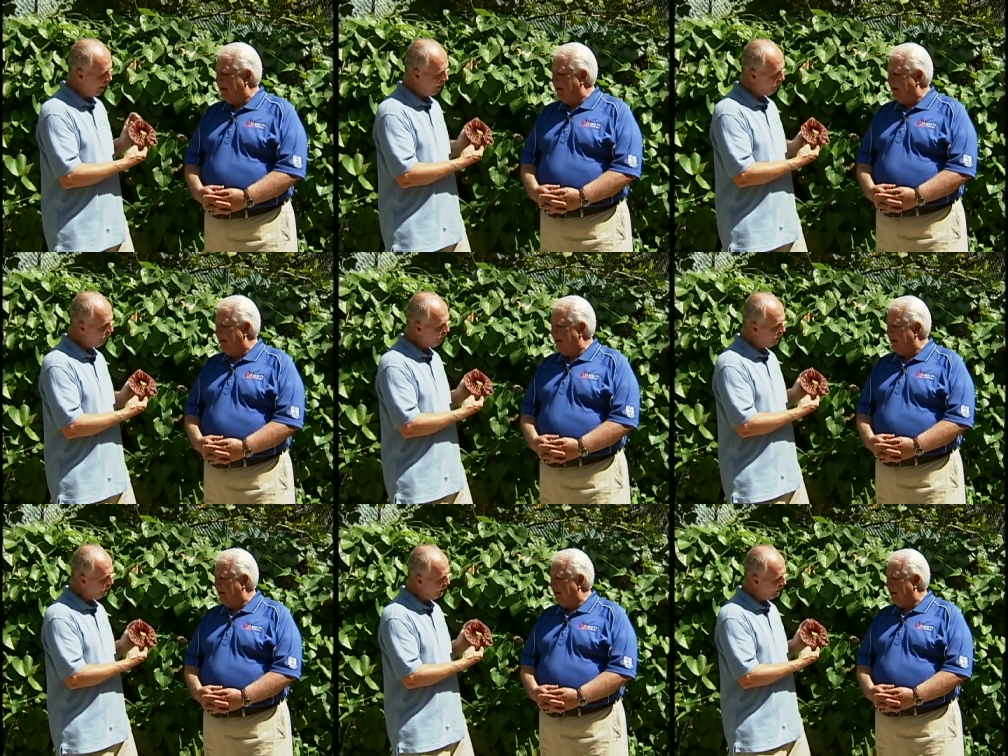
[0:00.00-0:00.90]
And
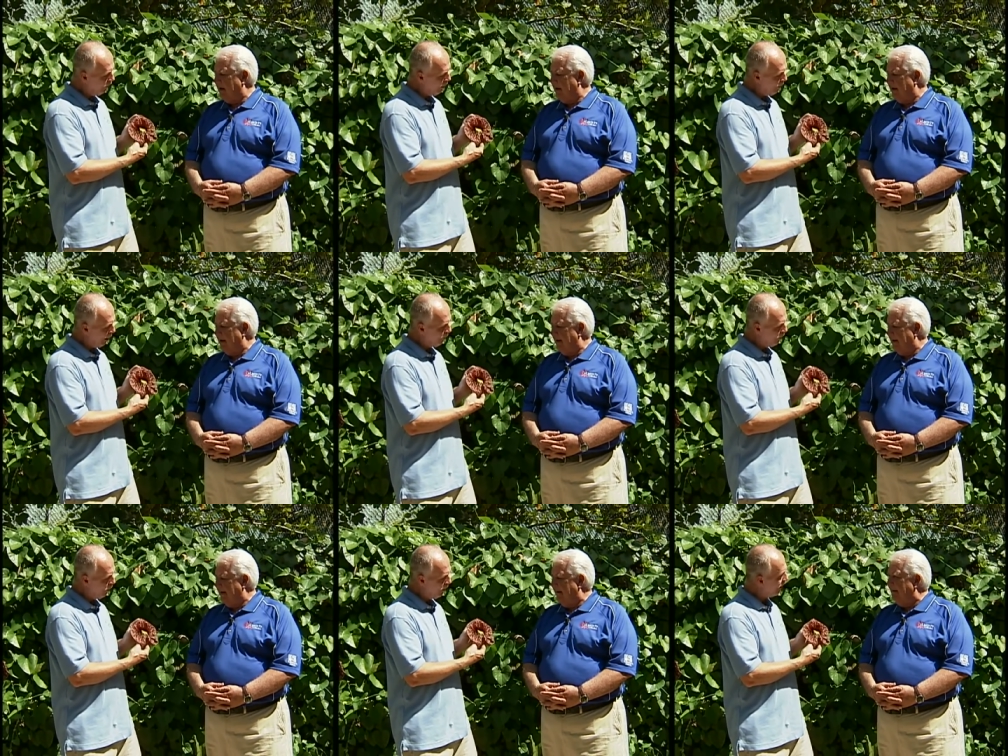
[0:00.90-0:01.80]
Aristolochia is sometimes
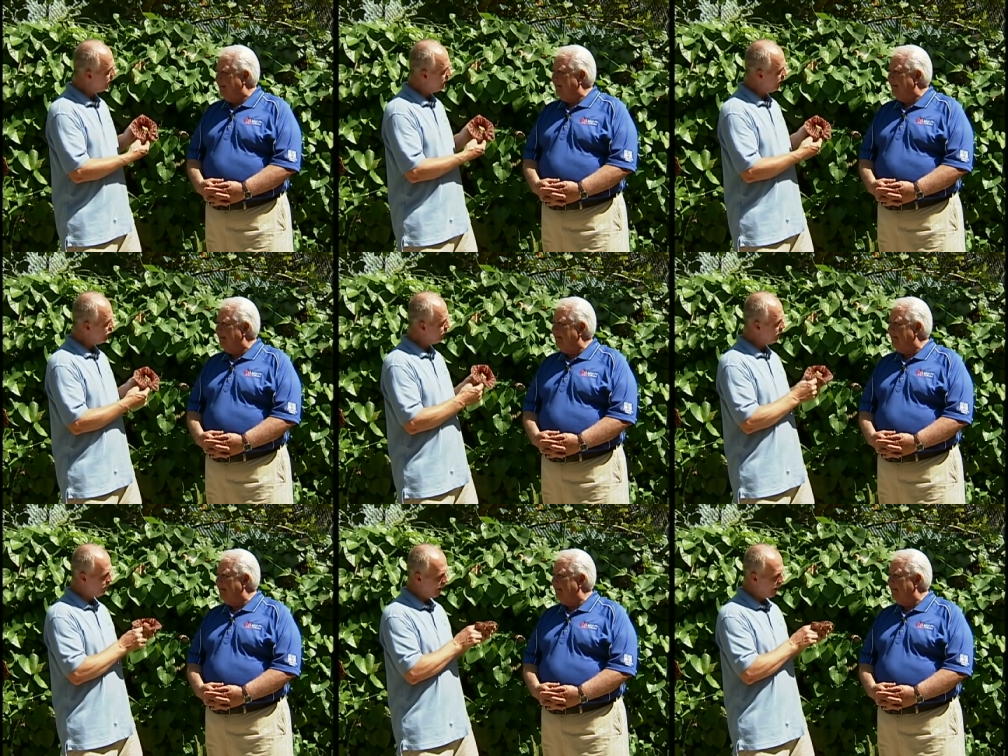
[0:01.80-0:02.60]
known as the Dutchman's